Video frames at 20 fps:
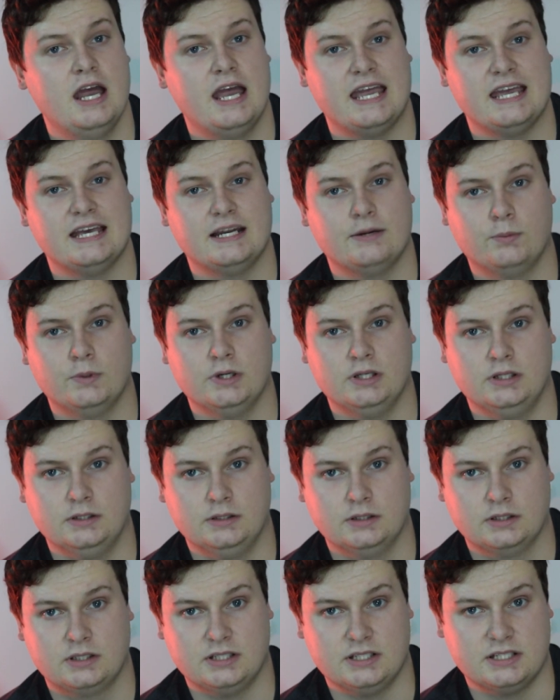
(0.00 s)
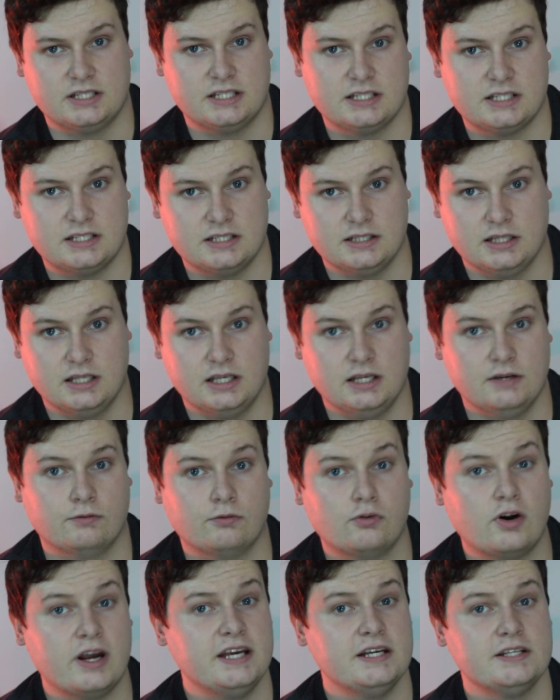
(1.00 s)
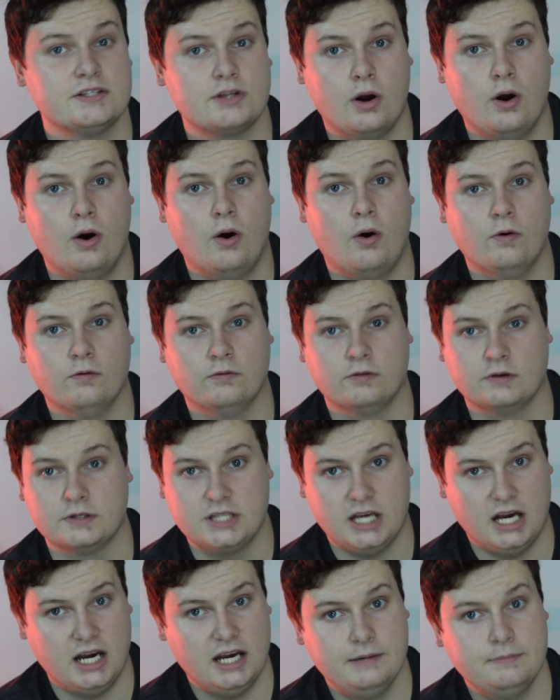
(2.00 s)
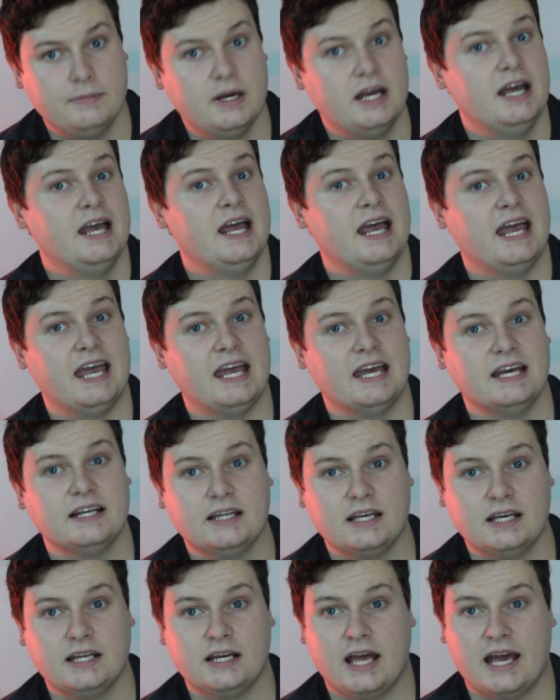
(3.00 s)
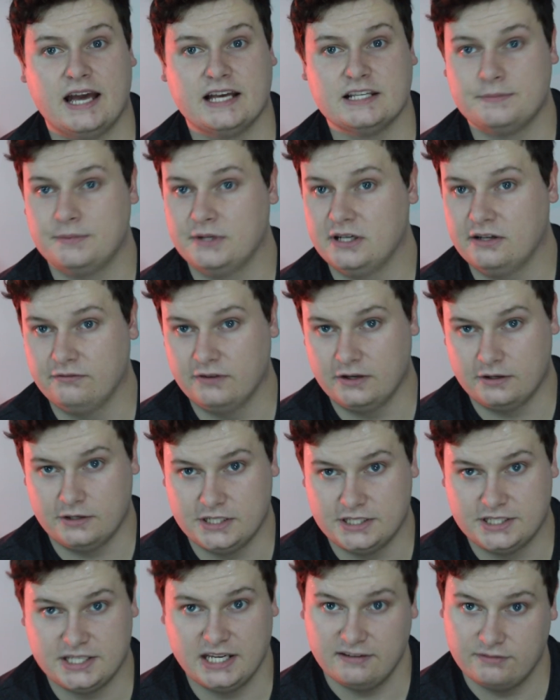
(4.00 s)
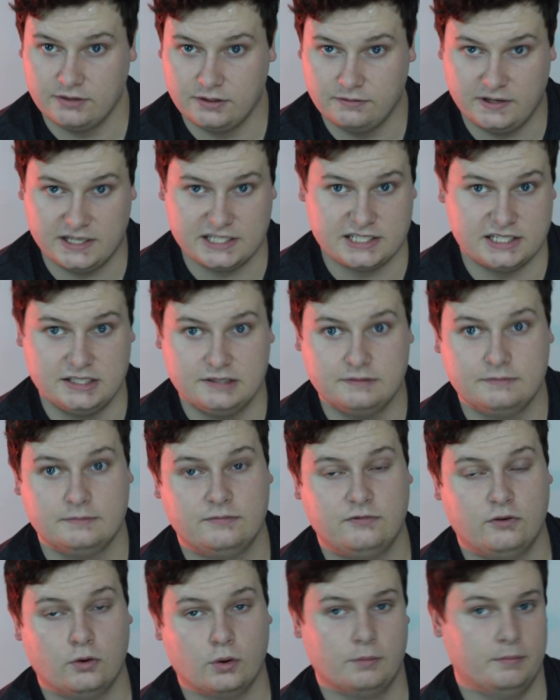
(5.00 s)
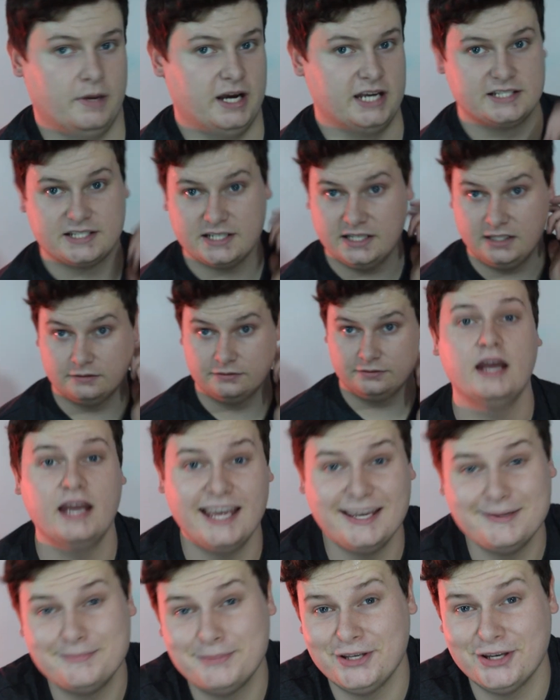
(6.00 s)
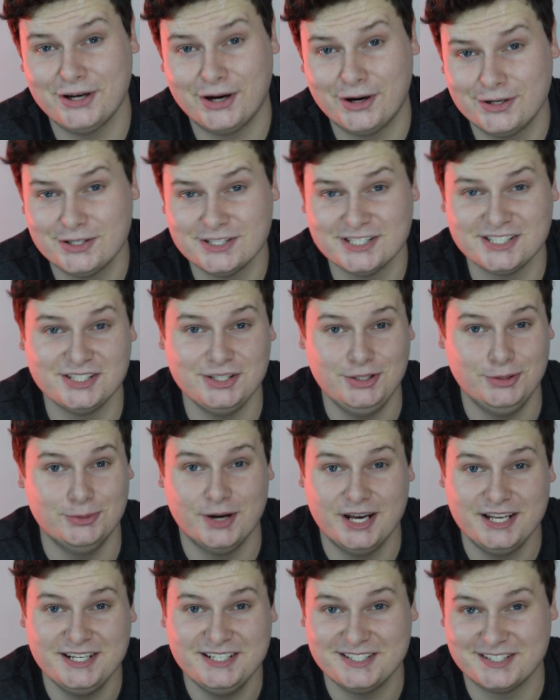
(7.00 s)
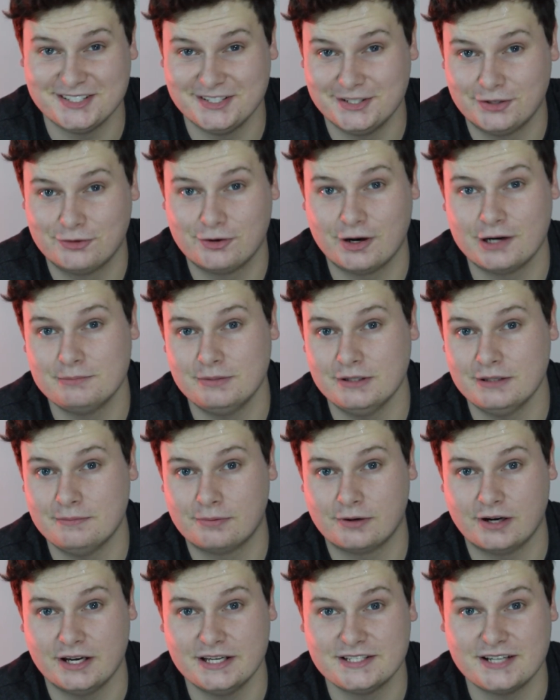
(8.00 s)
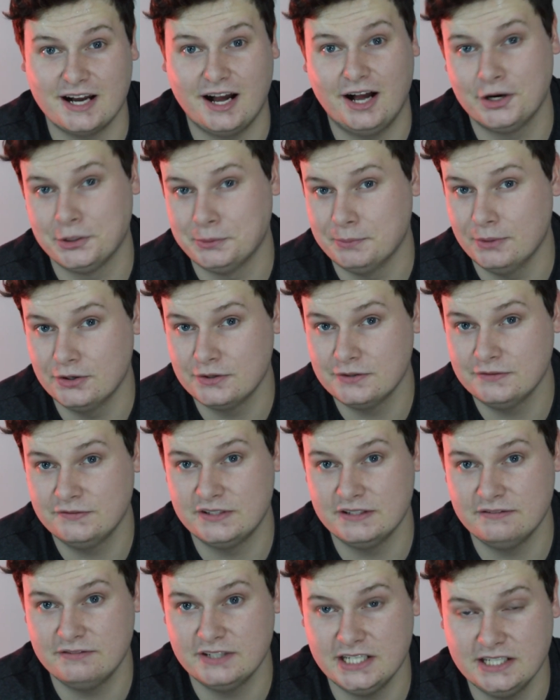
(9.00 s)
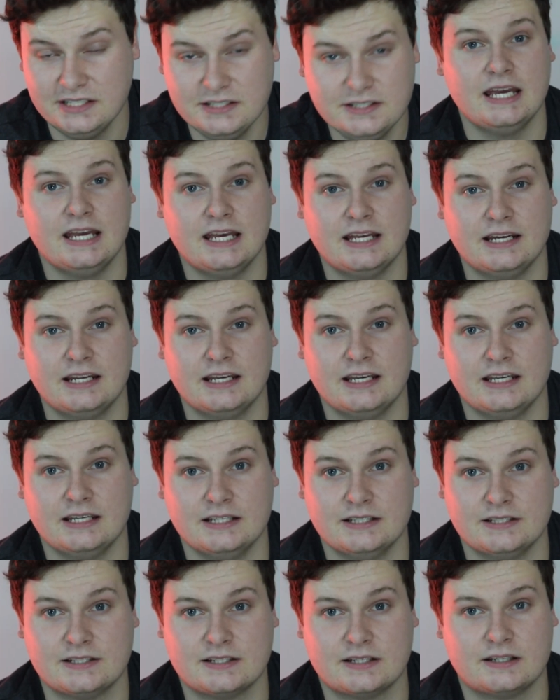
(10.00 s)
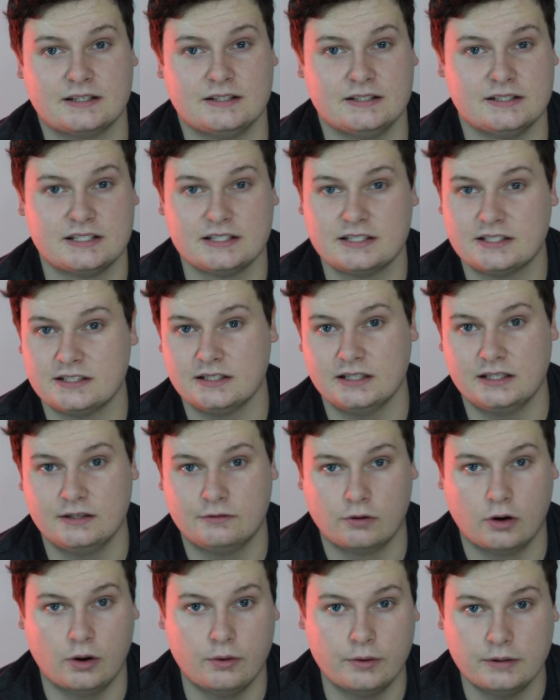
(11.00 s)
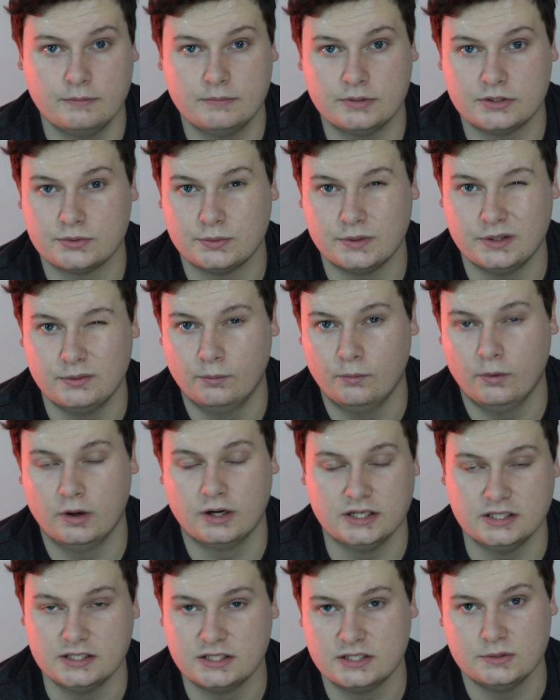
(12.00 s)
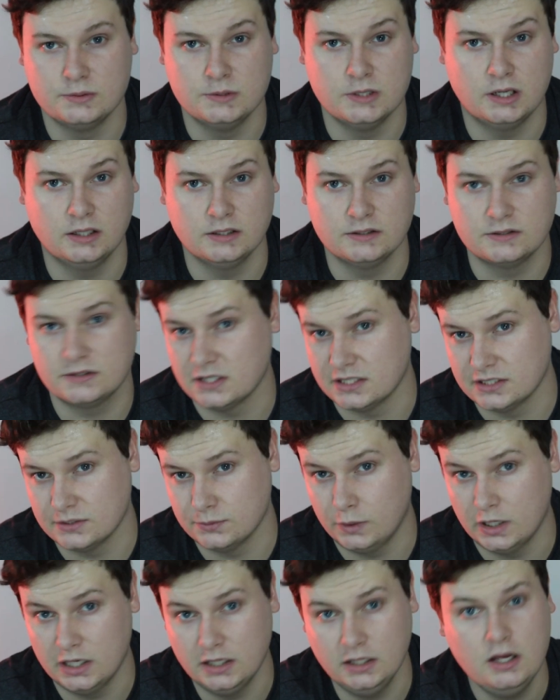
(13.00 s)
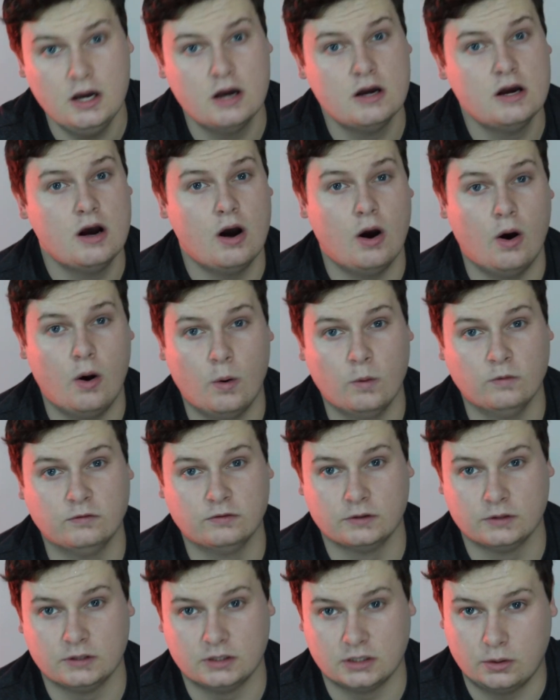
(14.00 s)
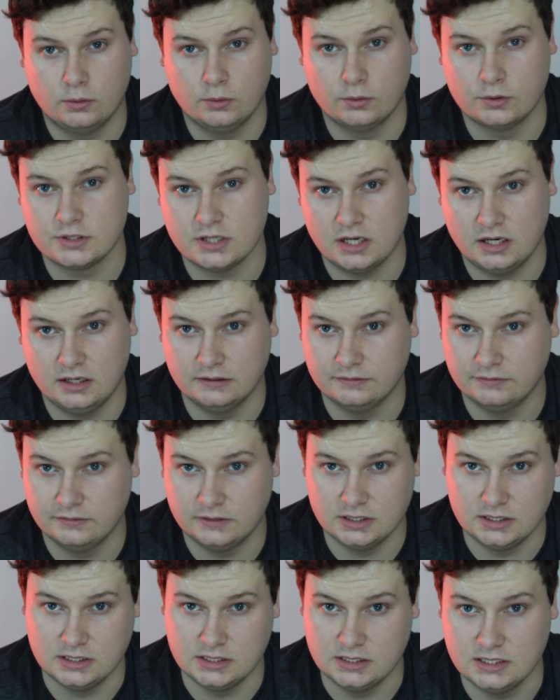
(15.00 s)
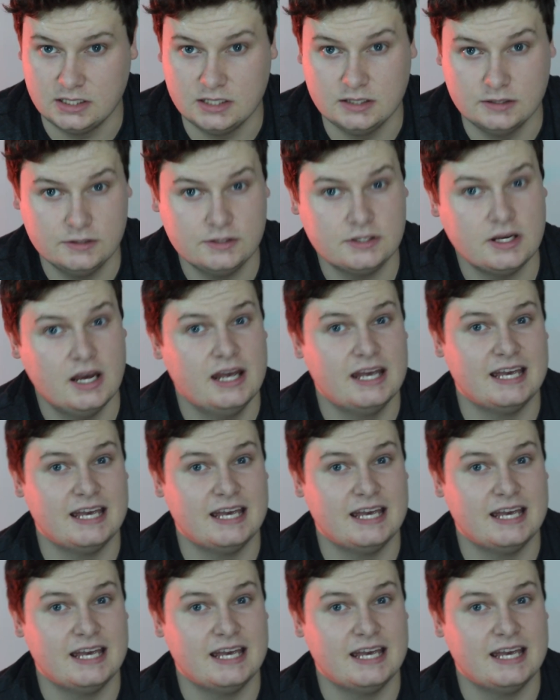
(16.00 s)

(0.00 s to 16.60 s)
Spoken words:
It will consistently raise over time, and it has been a very safe investment for myself. APR.UN is an incredibly priced automotive dividend. It is consistently growing between $1 and $2 as well over the course of the years.